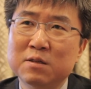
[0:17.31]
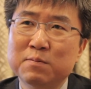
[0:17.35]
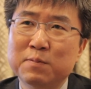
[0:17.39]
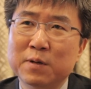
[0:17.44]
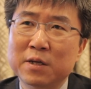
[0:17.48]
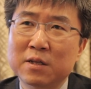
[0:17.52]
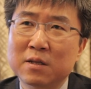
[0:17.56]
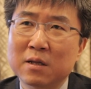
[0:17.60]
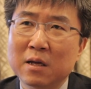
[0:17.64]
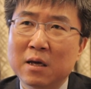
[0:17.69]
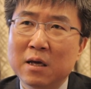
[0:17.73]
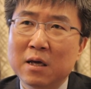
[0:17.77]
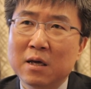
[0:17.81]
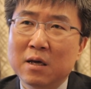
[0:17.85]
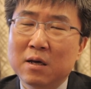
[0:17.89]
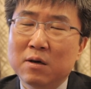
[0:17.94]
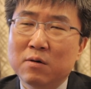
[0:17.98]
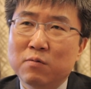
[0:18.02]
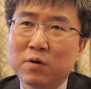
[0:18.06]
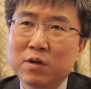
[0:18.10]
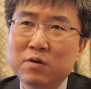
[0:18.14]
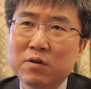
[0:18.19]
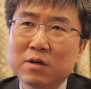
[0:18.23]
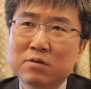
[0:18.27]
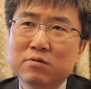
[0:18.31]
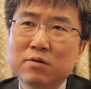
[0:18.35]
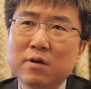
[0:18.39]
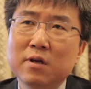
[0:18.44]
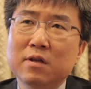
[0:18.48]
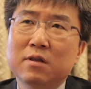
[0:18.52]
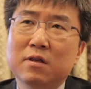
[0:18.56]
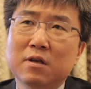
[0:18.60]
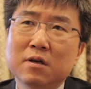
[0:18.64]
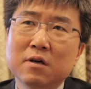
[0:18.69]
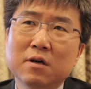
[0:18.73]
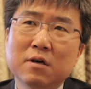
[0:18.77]
But when you actually
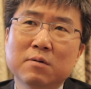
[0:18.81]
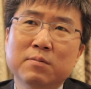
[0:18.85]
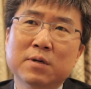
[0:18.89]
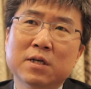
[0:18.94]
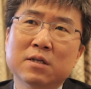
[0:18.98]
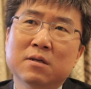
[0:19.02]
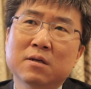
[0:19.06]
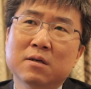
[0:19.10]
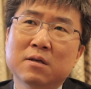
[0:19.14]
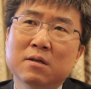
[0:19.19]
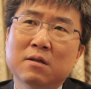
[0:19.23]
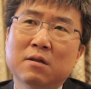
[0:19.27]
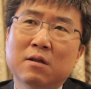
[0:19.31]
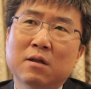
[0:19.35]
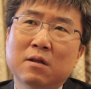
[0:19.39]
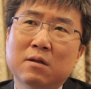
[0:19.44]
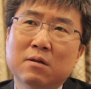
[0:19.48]
think about it,